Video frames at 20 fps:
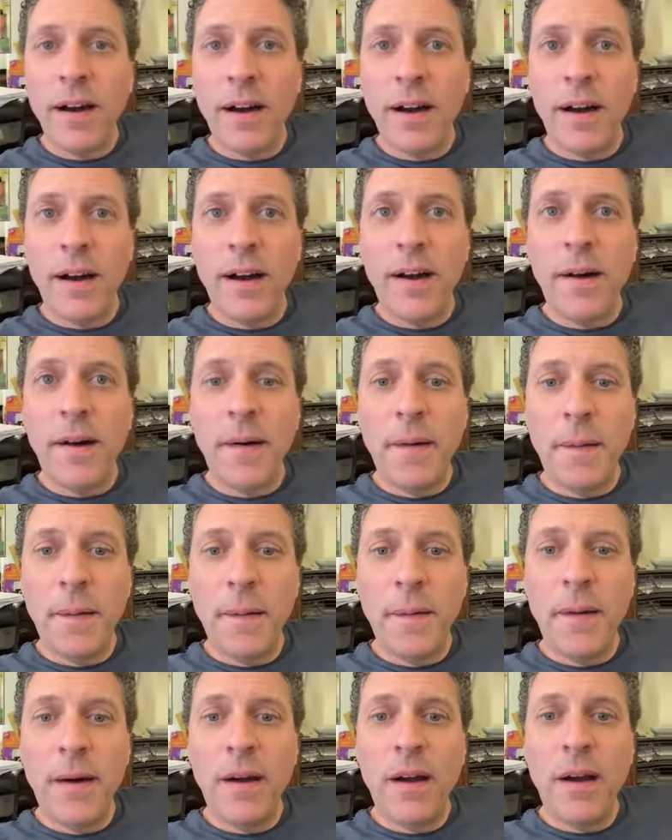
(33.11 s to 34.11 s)

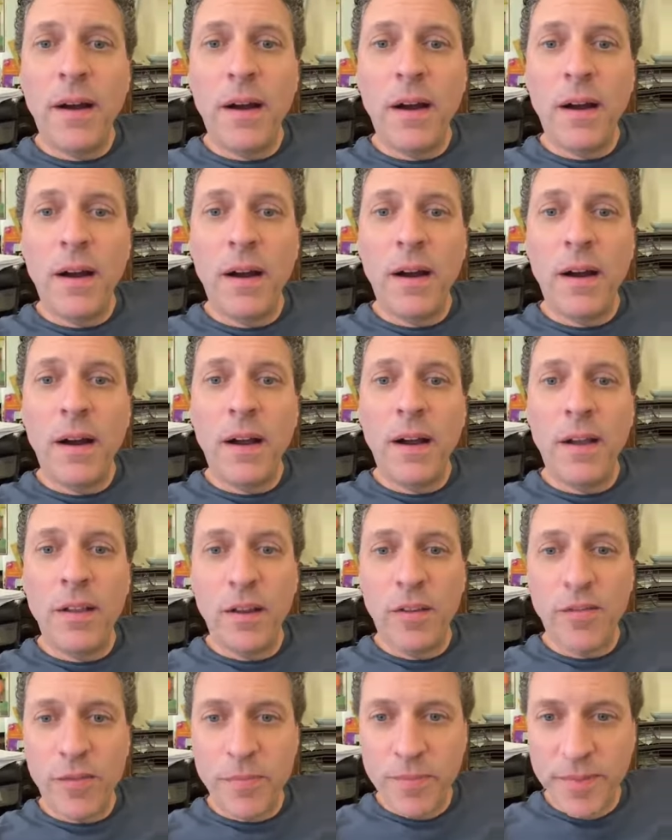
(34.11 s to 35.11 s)

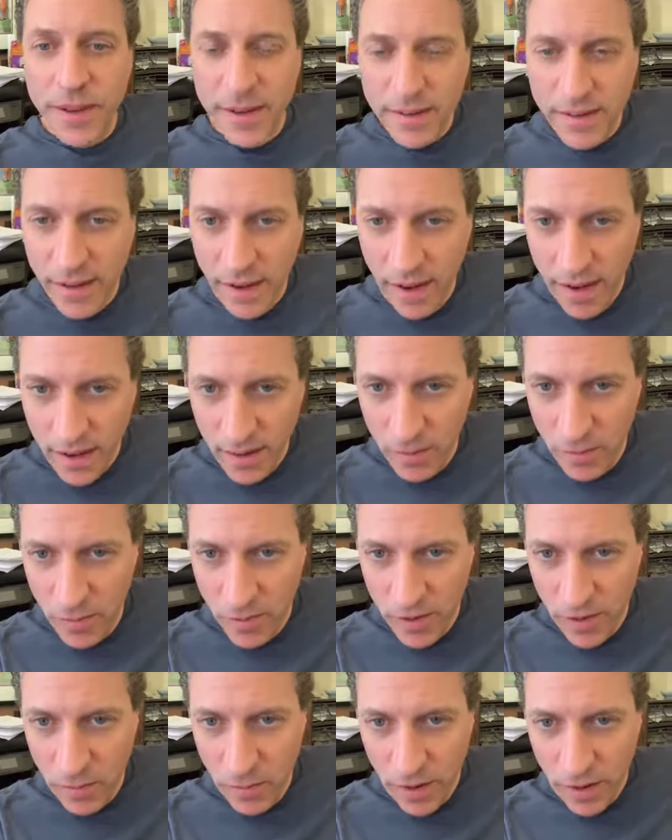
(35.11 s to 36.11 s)
Hello from TikTok.
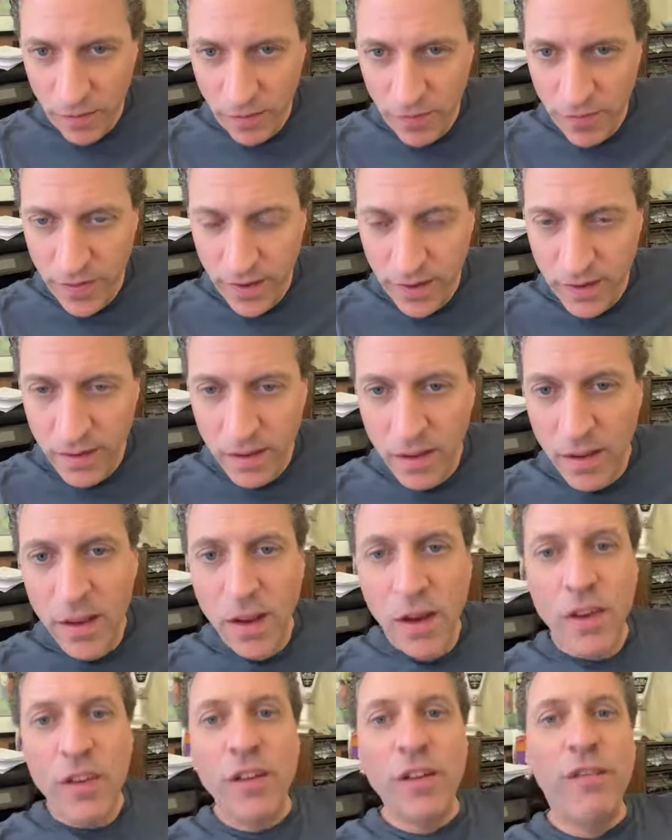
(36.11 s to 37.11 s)
What's up, Michael Finn?
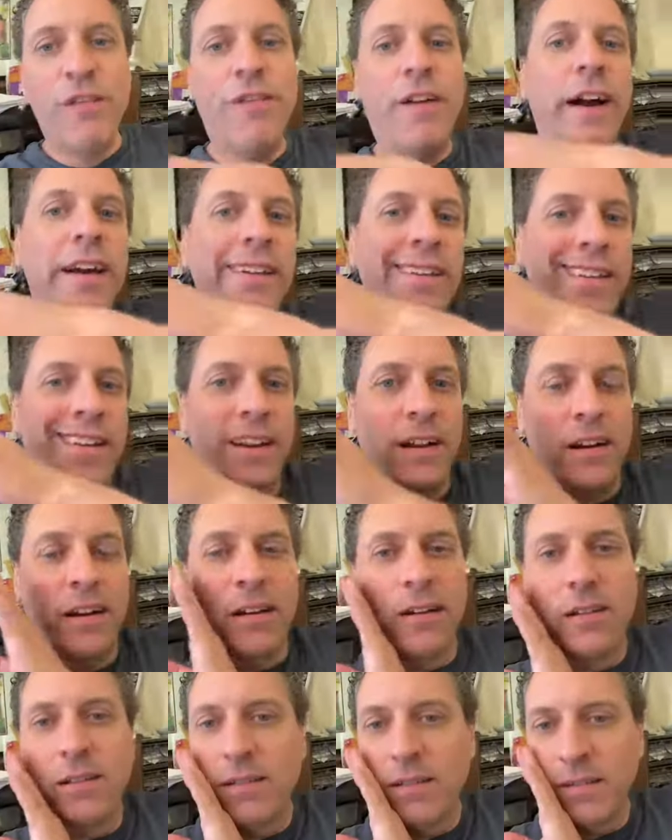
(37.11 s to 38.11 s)
You'll find
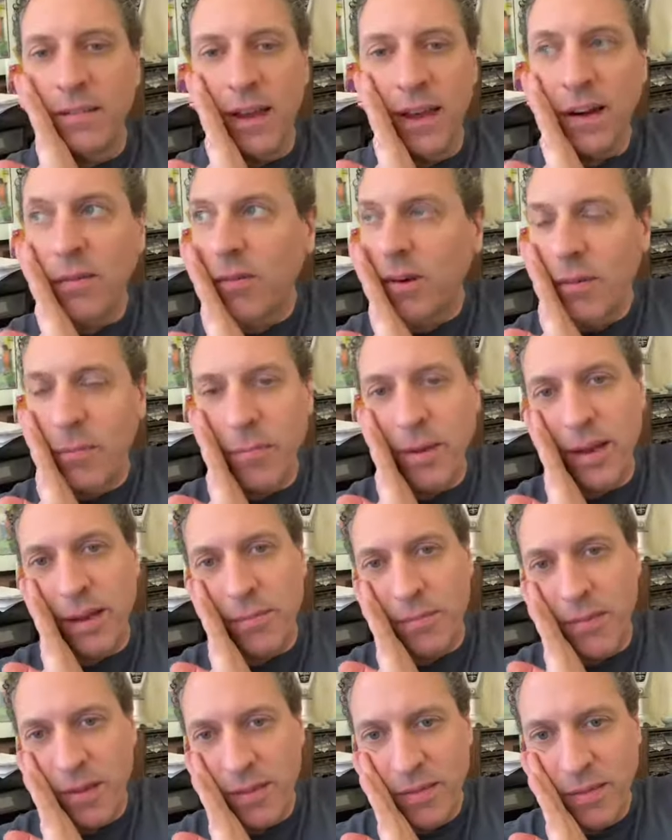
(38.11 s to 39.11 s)
here. I don't want to
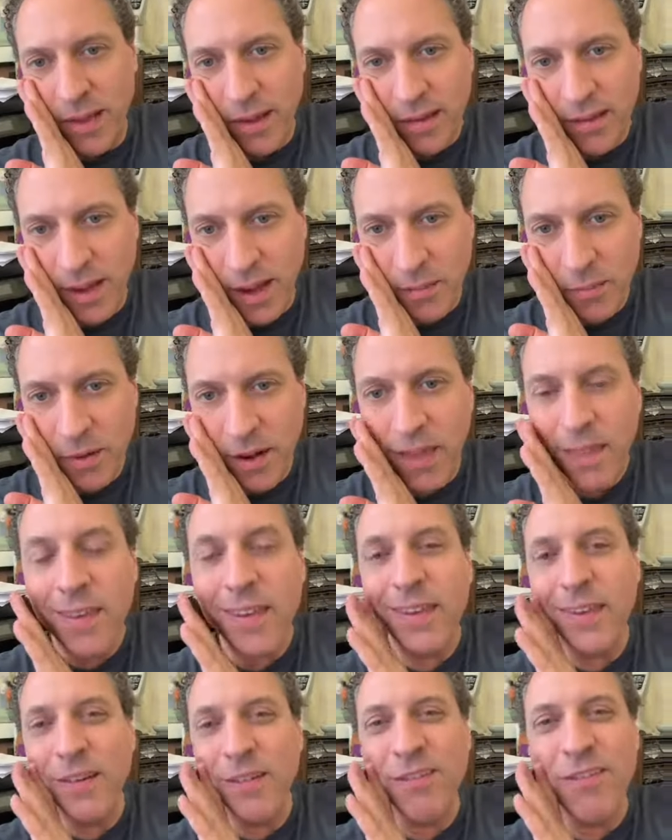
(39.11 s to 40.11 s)
badmouth TikTok, but I
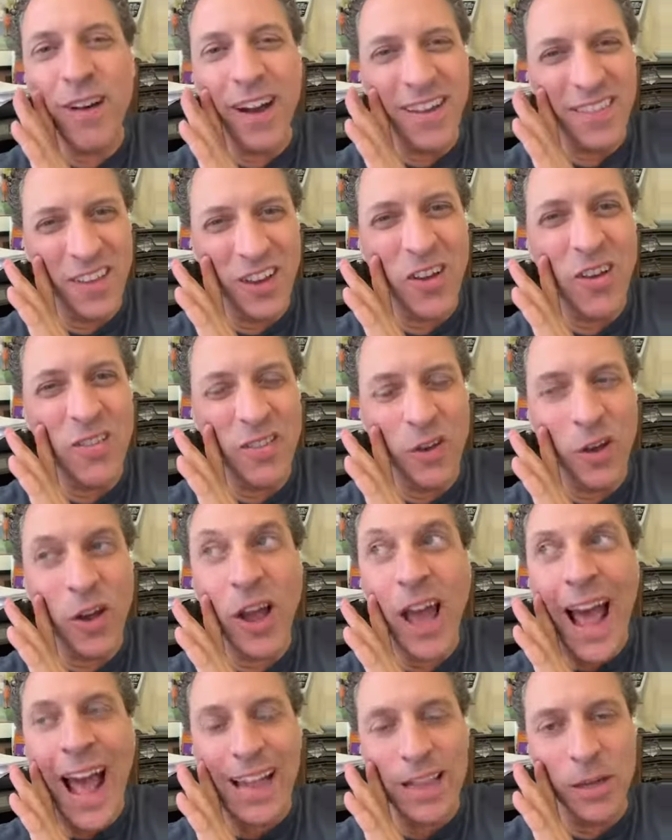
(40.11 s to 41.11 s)
think you'll find the
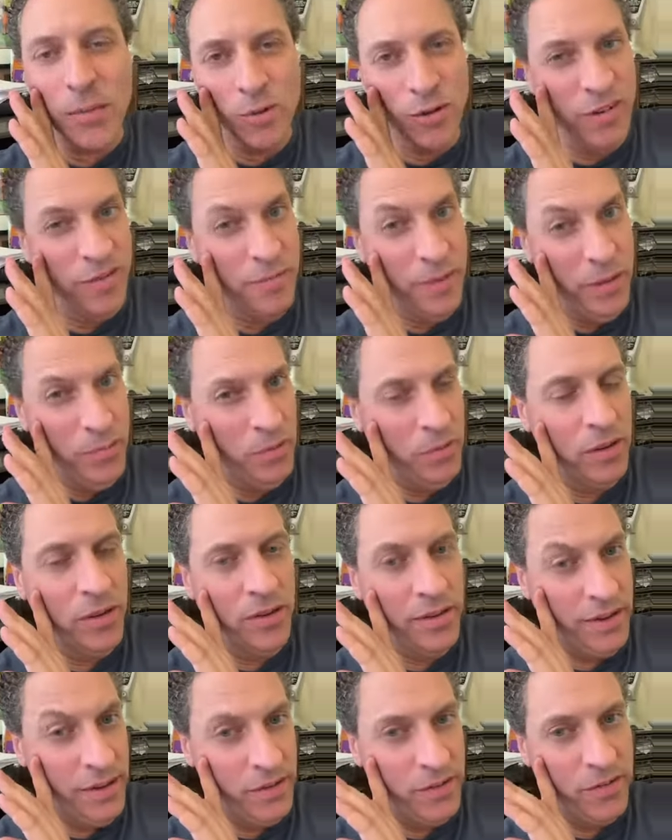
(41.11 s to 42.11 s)
caliber of people
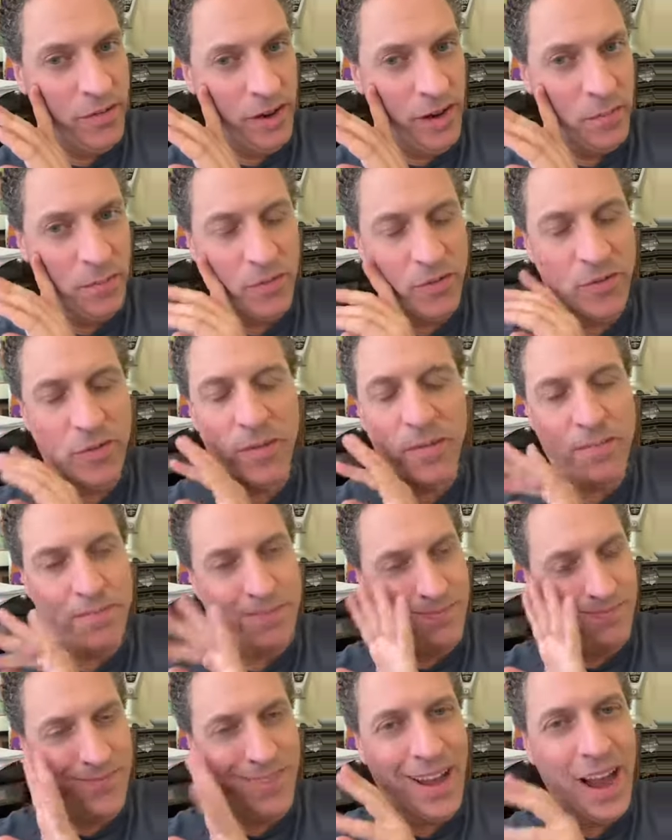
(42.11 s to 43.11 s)
here on Instagram is
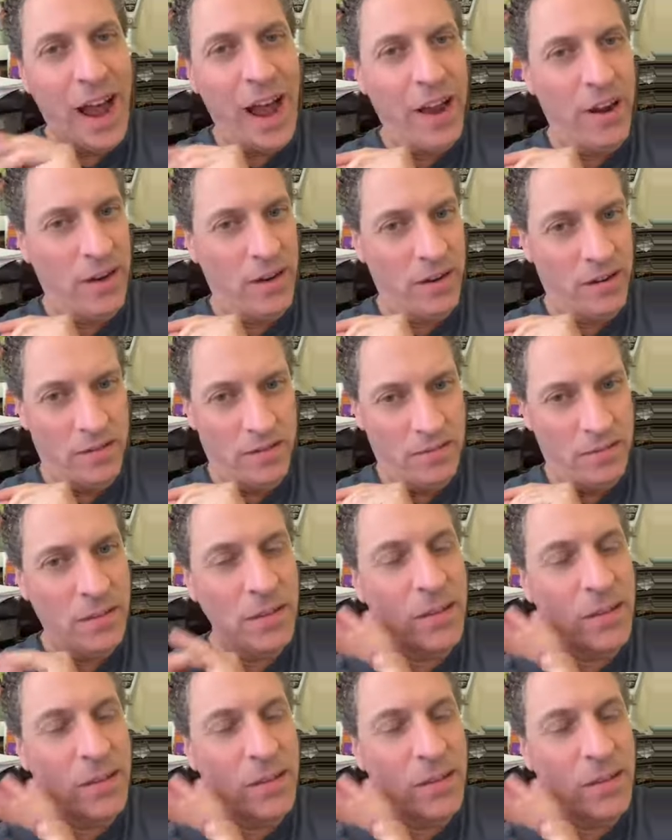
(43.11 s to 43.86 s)
higher.